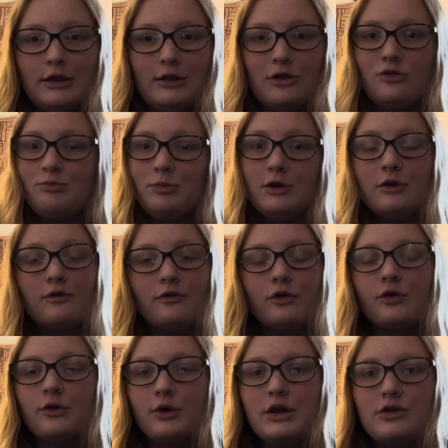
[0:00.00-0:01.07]
these beautiful
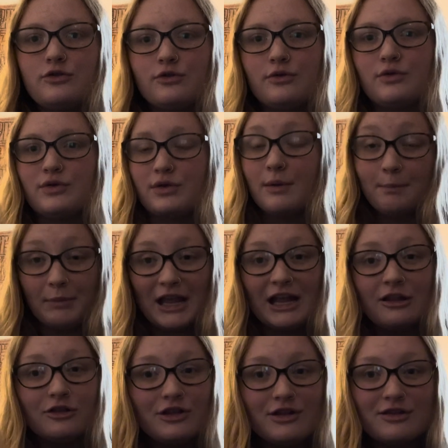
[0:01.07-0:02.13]
creatures, the
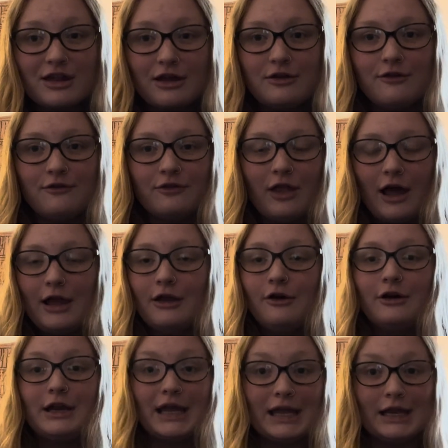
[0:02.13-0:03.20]
banshees that you fly
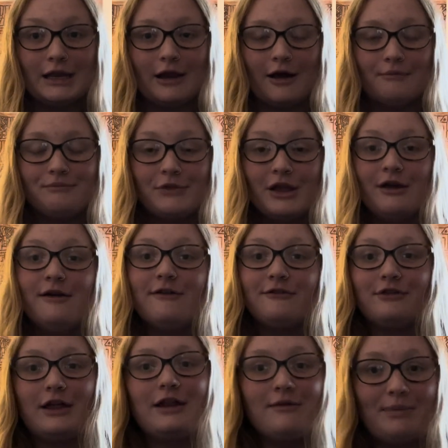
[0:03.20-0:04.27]
on in
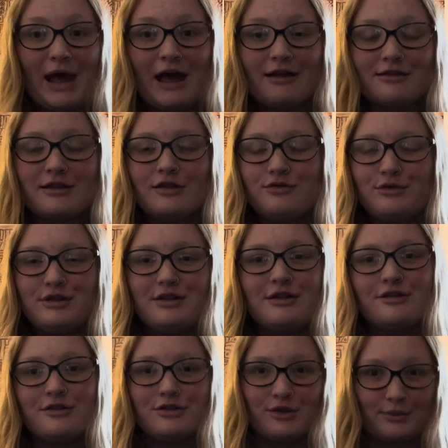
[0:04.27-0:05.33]
Flight of Passage, which
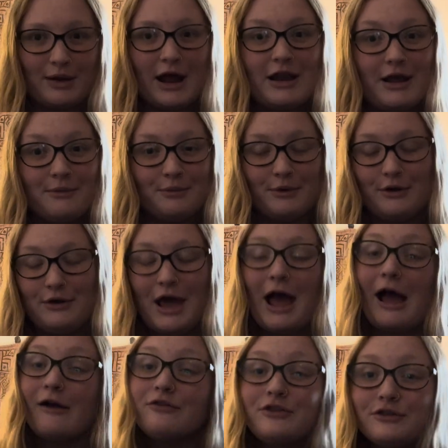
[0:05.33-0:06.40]
is the ride I rode
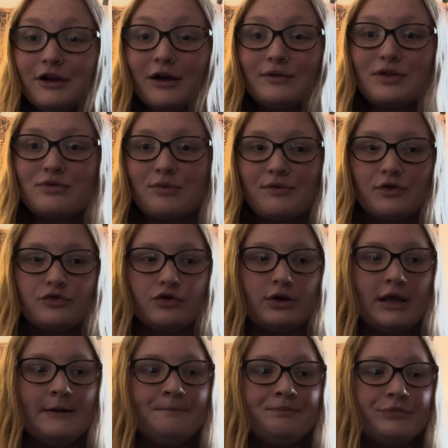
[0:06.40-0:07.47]
after Navi's River
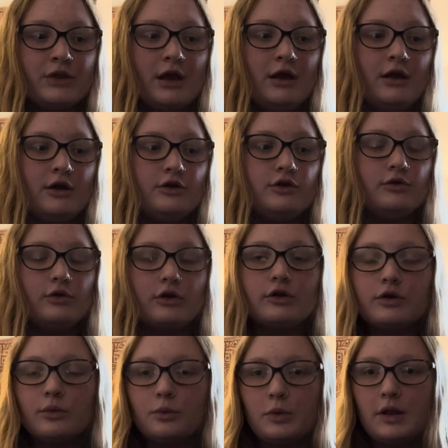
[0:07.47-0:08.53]
Journey, you learn
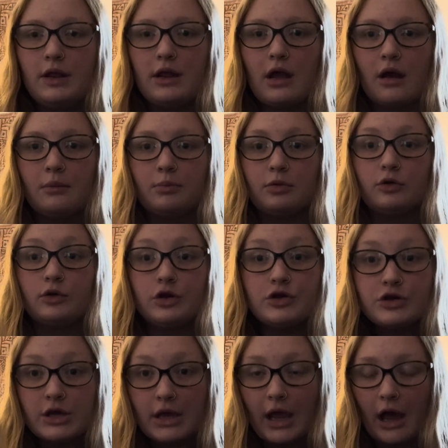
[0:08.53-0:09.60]
to really
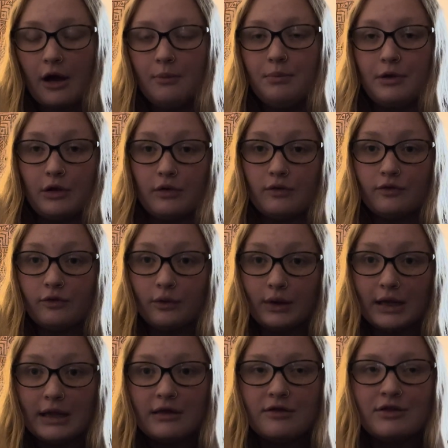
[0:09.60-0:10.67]
appreciate how beautiful it
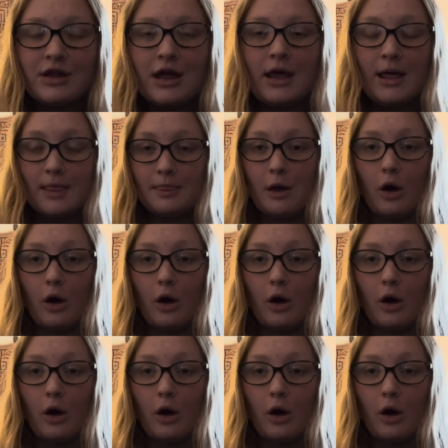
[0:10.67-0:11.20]
is. The